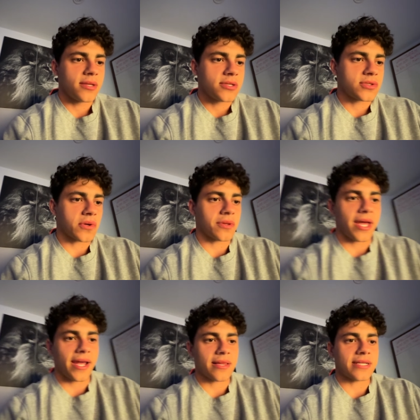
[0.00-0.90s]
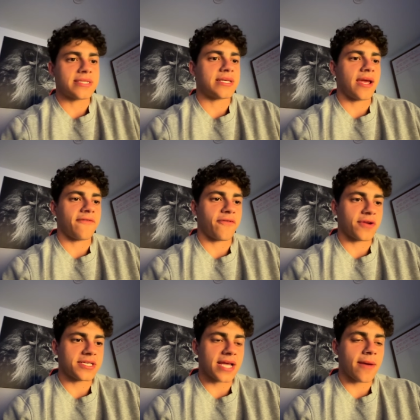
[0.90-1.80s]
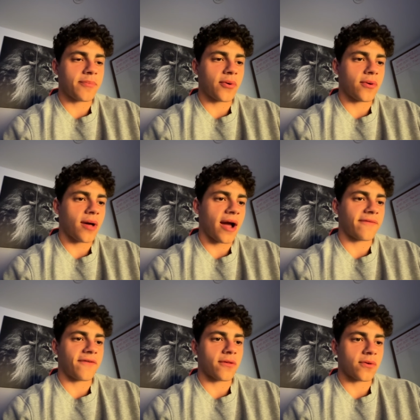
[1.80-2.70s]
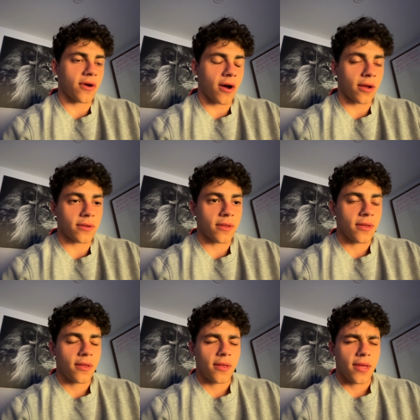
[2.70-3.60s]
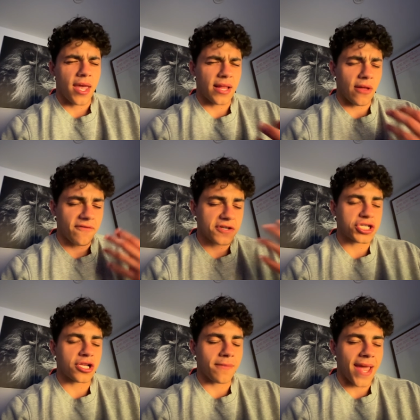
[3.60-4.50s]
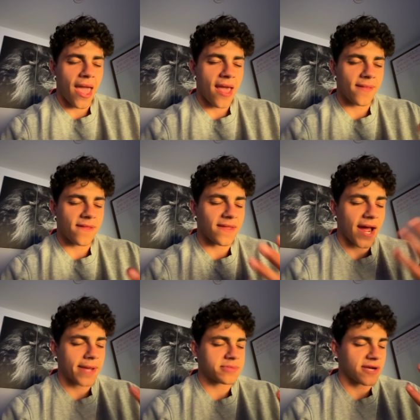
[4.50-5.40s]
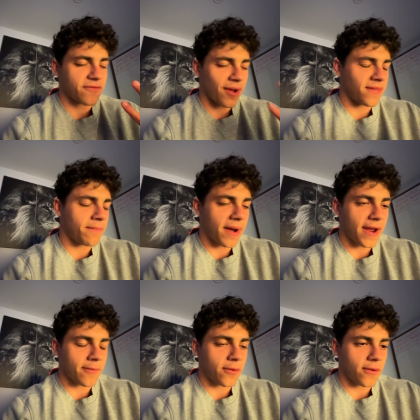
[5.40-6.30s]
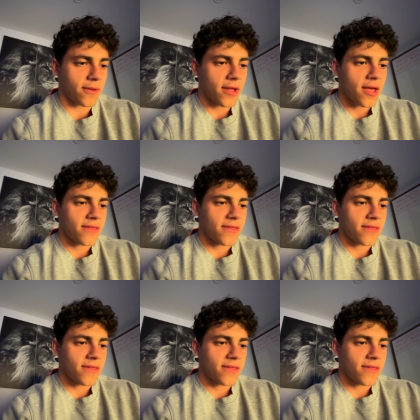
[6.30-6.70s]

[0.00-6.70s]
So, like, let's say for an example, I follow God and I'll vision in my head the times I've read the Bible,